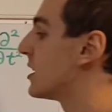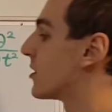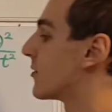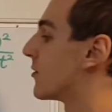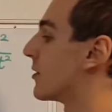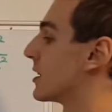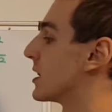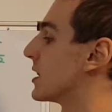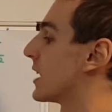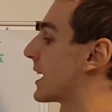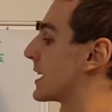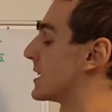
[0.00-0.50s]
of
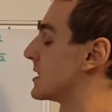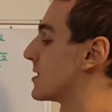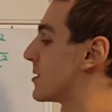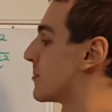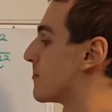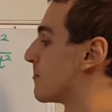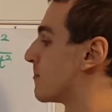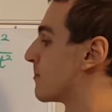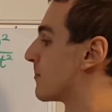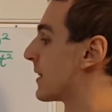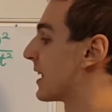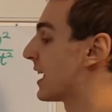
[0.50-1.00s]
light,
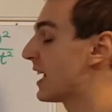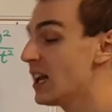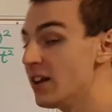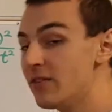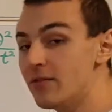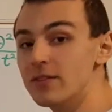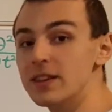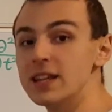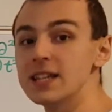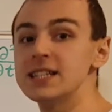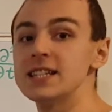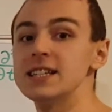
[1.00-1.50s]

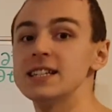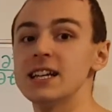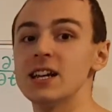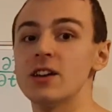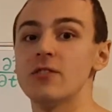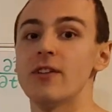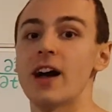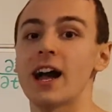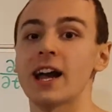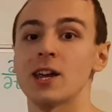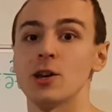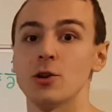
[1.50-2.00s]
if this is in a
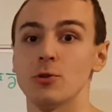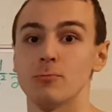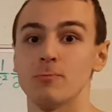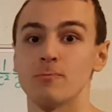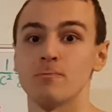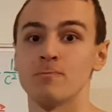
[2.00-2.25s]
vacuum.